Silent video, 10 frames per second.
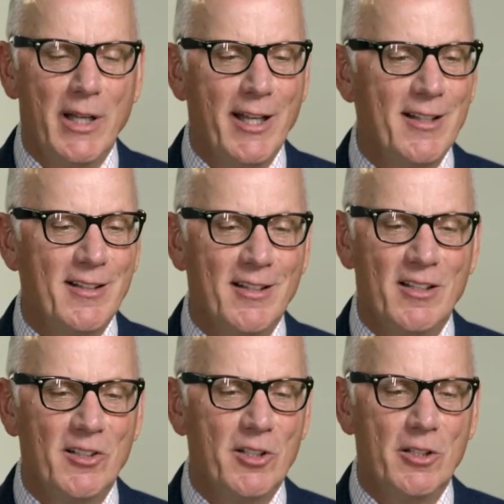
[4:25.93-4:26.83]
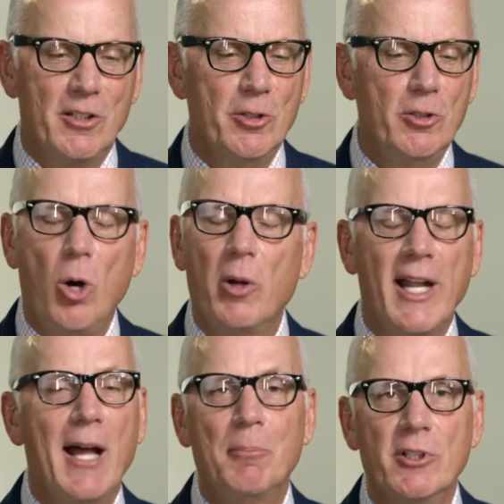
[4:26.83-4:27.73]
man, it, you know
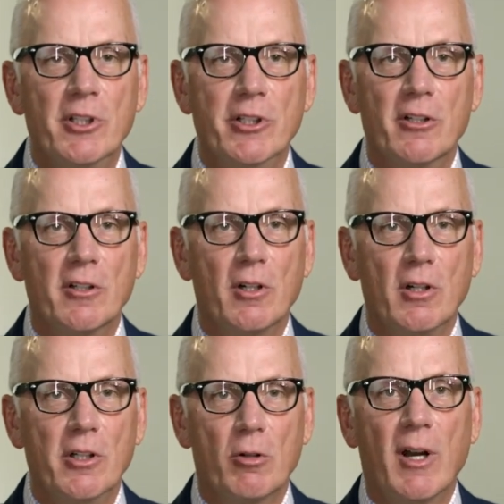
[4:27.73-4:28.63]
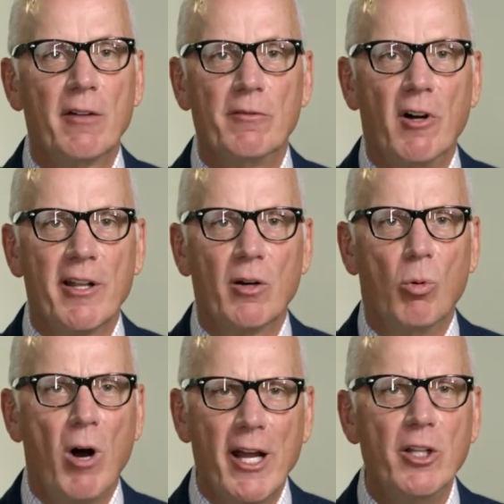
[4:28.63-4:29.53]
what happened to your, your grandfather.
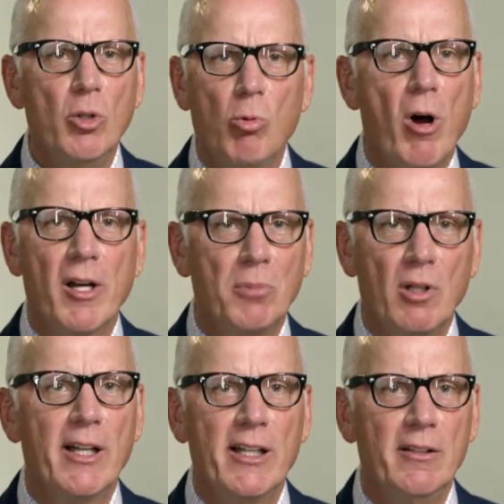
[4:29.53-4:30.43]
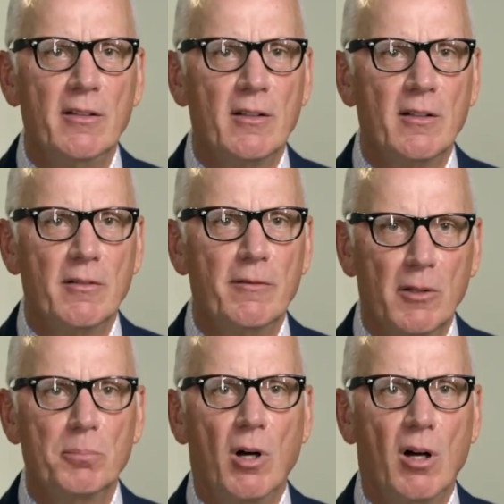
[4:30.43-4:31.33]
Why do you want to play
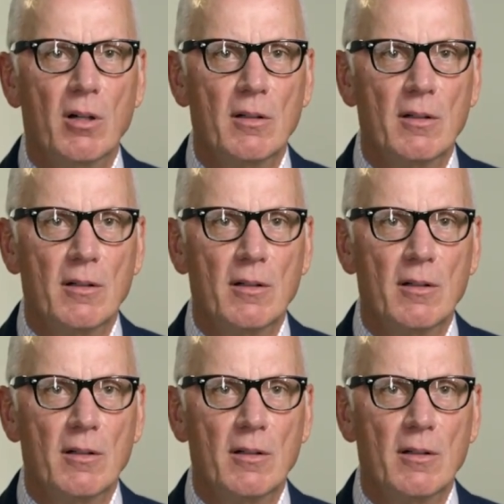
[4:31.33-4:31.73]
football?